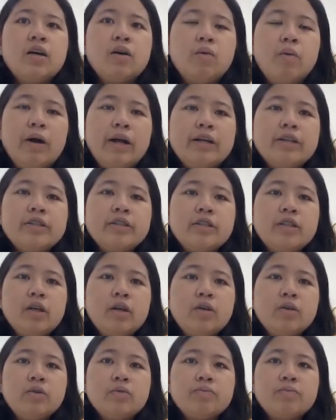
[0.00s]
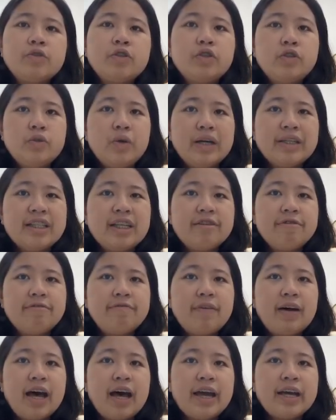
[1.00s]
Well, so to
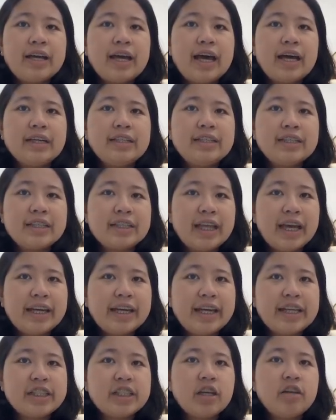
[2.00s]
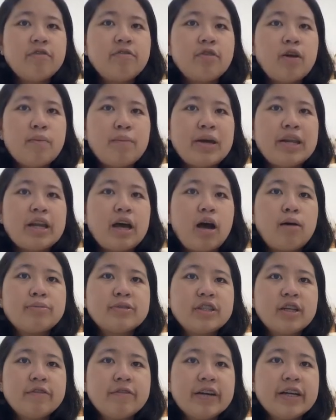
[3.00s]
identify declination from an
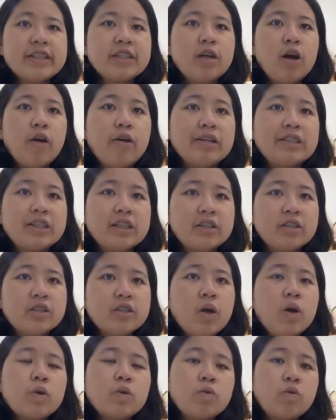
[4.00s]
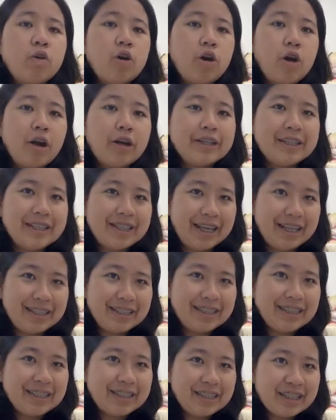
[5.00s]
observer's horizontal coordinate
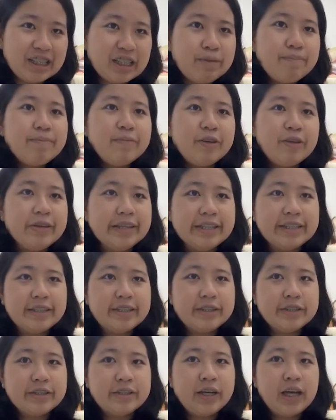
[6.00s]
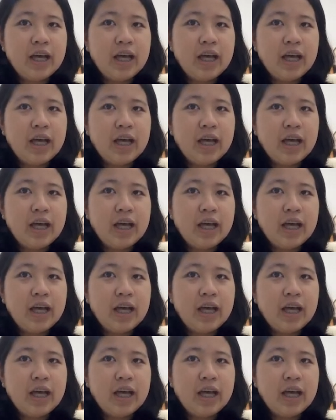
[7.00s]
system, you need to